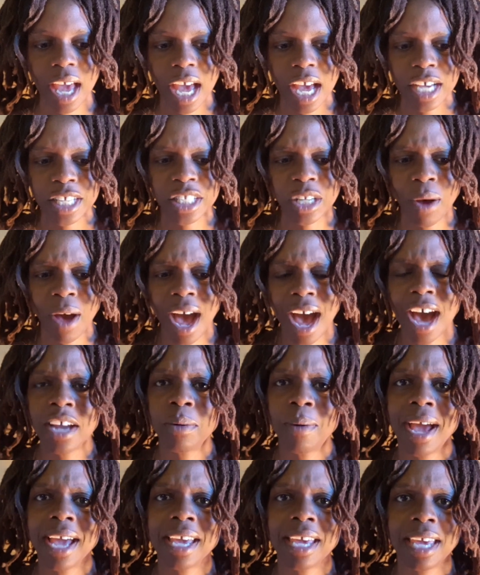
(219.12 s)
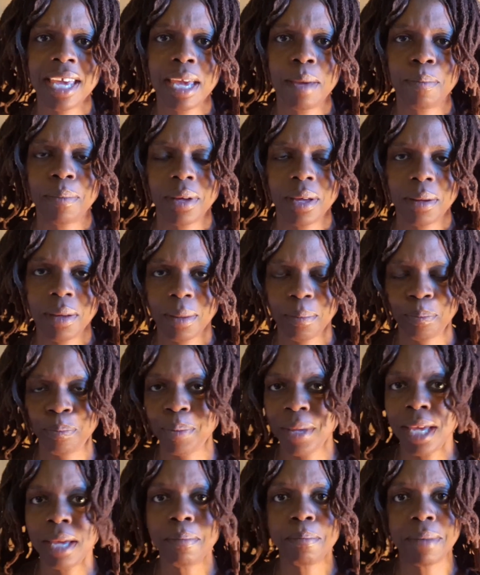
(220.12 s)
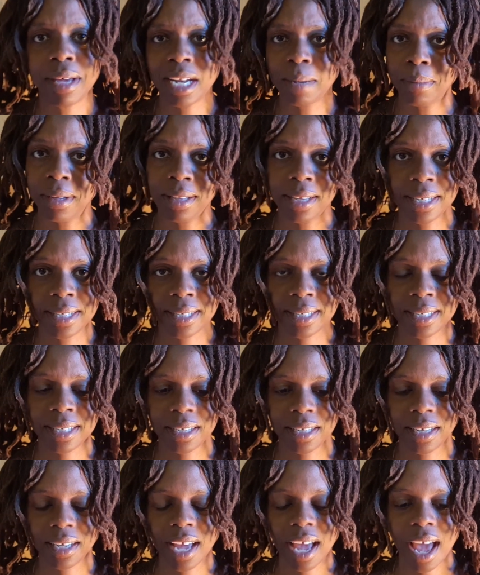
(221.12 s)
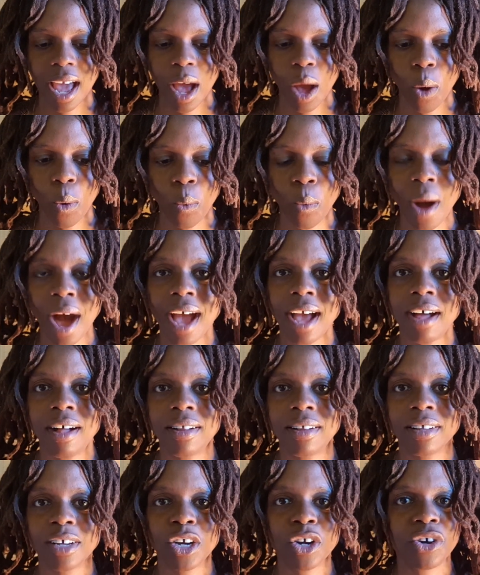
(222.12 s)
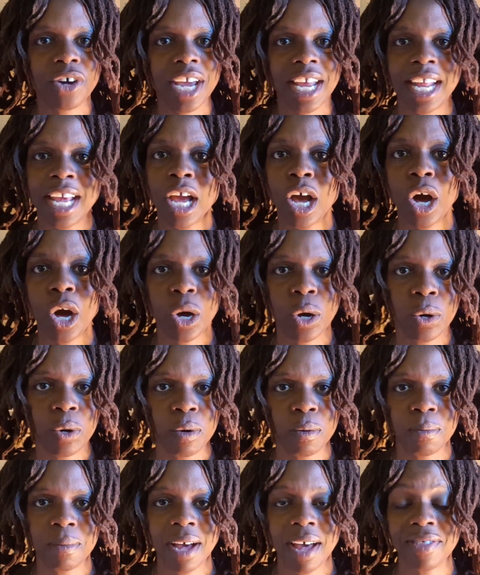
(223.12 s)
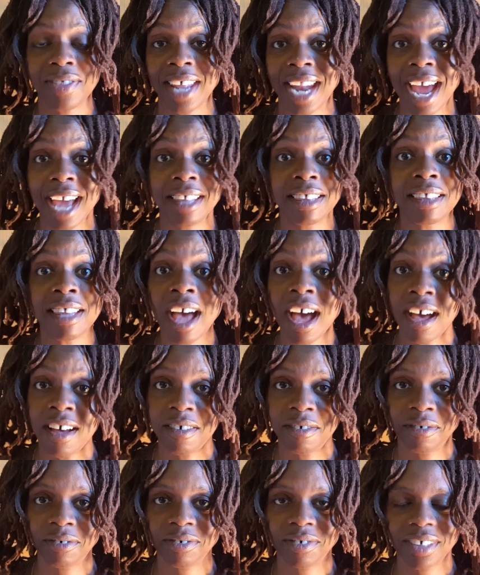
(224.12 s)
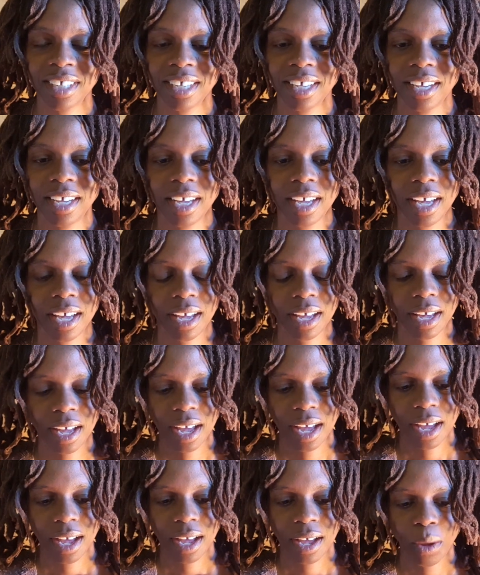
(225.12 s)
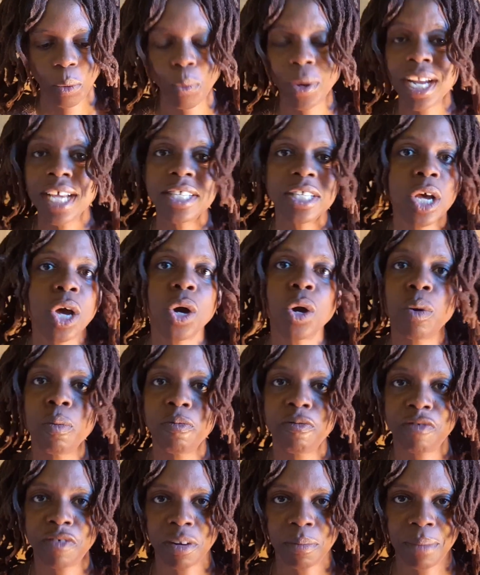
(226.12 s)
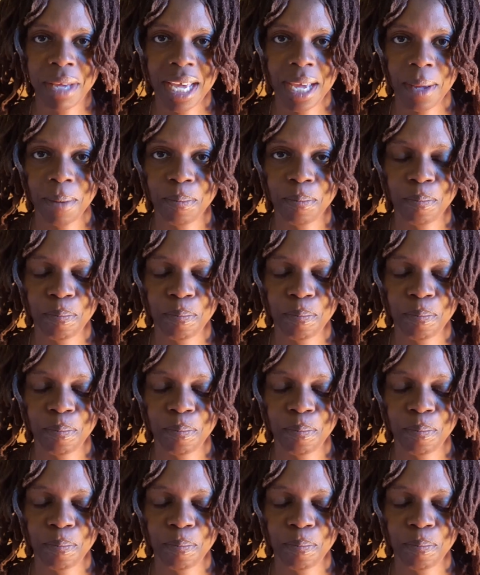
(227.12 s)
So how do I keep being minimalist while creating a home that I love? What is home for me?